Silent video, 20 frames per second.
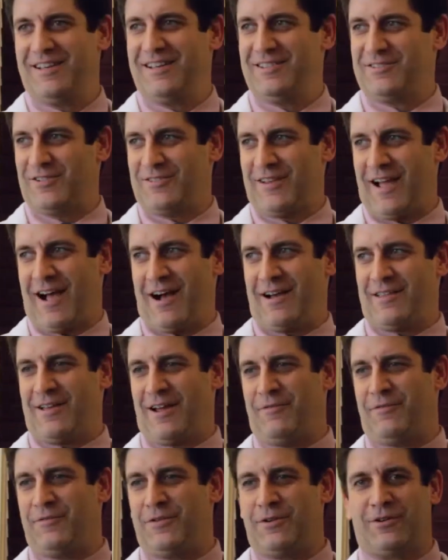So now that
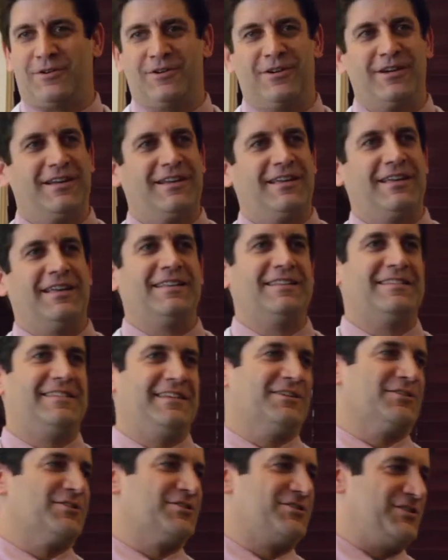I feel
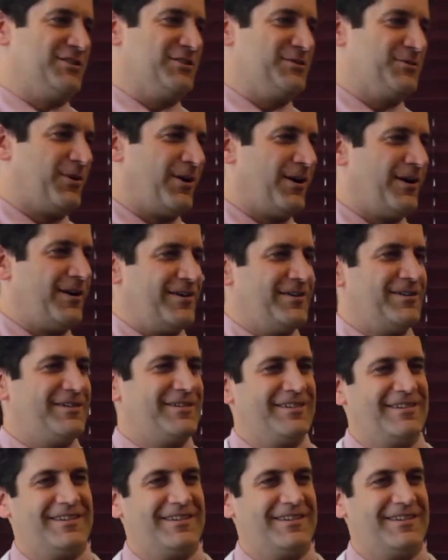endeared to you all,